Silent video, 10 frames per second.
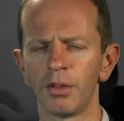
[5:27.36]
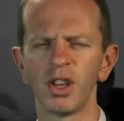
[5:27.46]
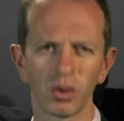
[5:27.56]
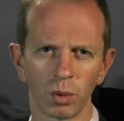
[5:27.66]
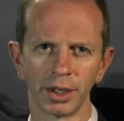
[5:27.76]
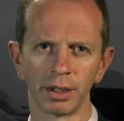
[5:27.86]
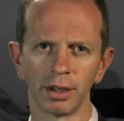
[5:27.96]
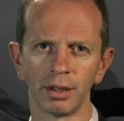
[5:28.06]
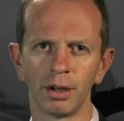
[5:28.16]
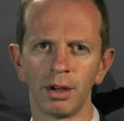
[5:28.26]
This
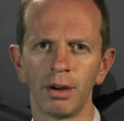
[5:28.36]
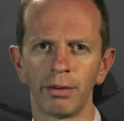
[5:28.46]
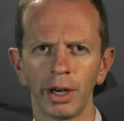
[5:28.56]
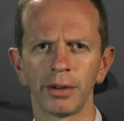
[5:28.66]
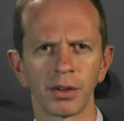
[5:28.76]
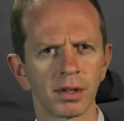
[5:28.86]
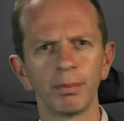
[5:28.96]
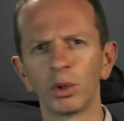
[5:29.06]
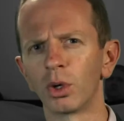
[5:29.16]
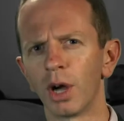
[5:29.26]
winter, follow the
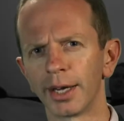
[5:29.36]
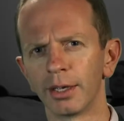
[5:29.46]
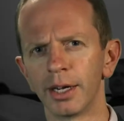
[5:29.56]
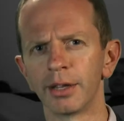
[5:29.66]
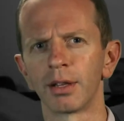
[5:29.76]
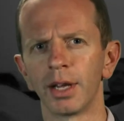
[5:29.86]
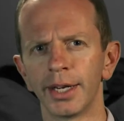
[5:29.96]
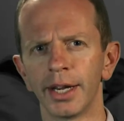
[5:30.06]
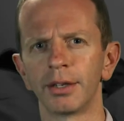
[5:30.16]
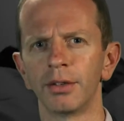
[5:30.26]
simple guidelines
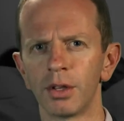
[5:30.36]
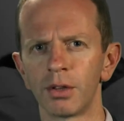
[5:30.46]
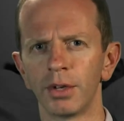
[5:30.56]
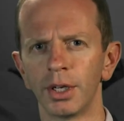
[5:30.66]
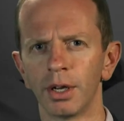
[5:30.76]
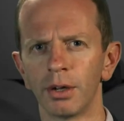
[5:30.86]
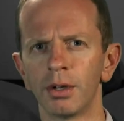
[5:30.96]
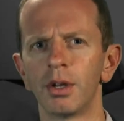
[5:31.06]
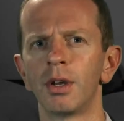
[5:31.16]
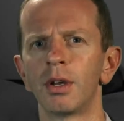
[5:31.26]
laid out in this
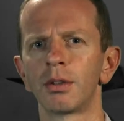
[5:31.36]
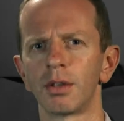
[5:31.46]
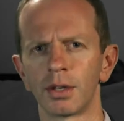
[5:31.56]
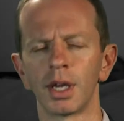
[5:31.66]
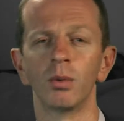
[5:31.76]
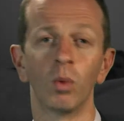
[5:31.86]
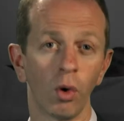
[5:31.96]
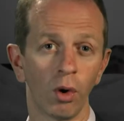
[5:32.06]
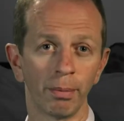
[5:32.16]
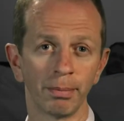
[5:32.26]
video to stay
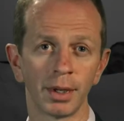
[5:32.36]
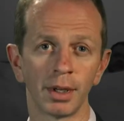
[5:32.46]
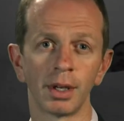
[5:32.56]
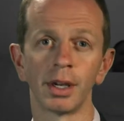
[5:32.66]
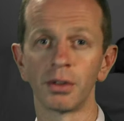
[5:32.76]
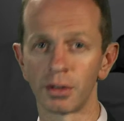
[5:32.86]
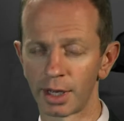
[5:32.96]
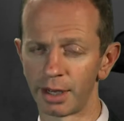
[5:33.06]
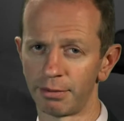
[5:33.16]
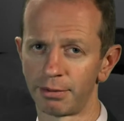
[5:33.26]
warm and
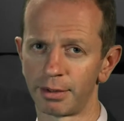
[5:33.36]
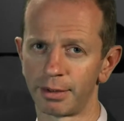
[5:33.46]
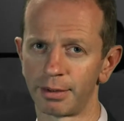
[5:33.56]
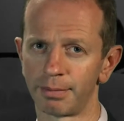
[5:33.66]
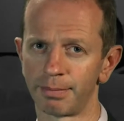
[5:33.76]
safe.